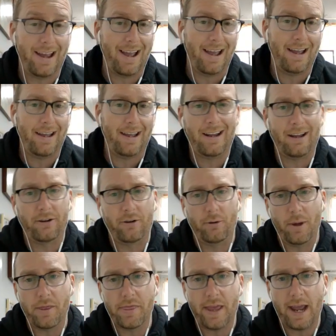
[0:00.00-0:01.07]
I don't know
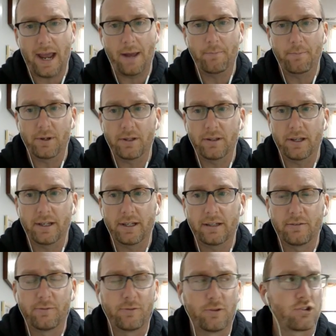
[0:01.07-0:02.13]
about that, but like
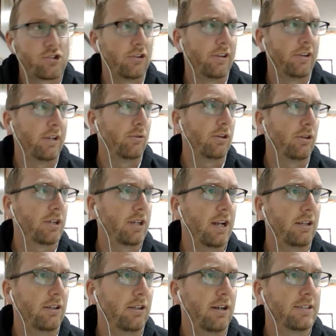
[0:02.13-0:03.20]
for sure they were looking
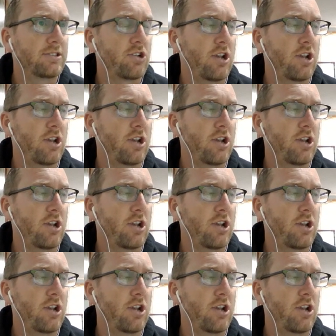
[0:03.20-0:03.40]
at a loss.